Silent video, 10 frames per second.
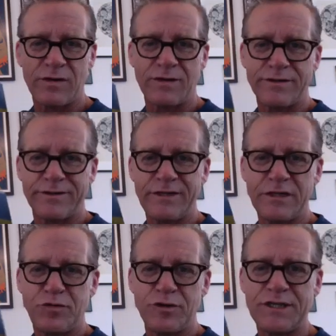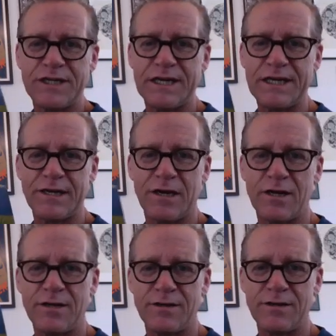So she's pushing it in
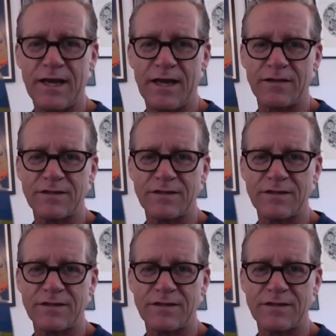under the house.